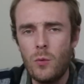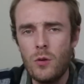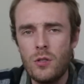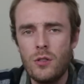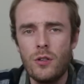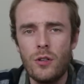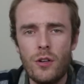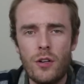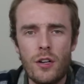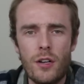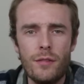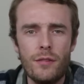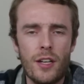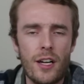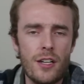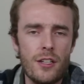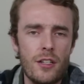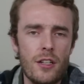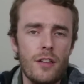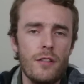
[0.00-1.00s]
was not enough to
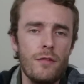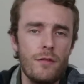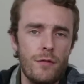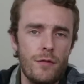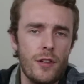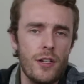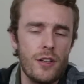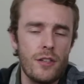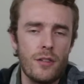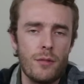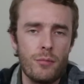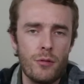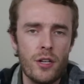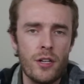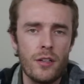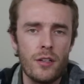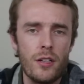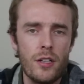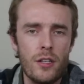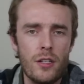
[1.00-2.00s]
actually finish the
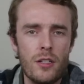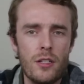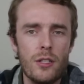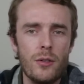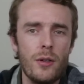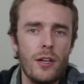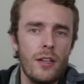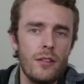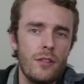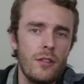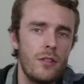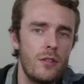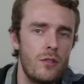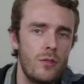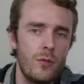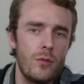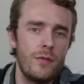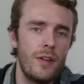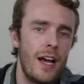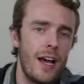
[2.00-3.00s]
print, so I had to
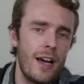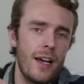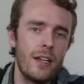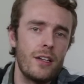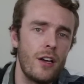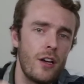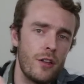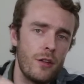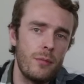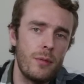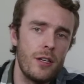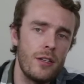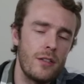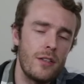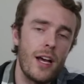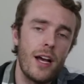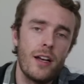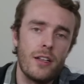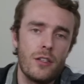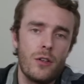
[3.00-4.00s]
sort of add other
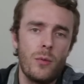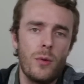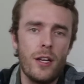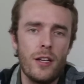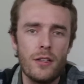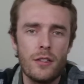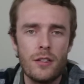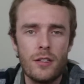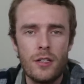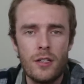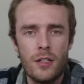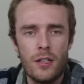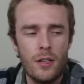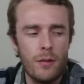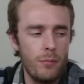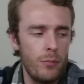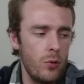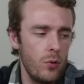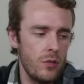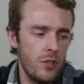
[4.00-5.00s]
bits as I went,
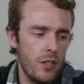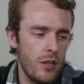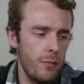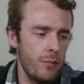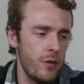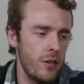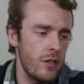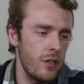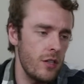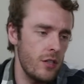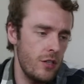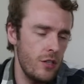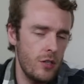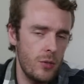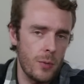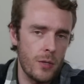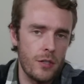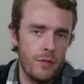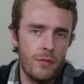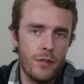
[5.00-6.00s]
pausing the printer to
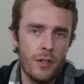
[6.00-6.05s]
switch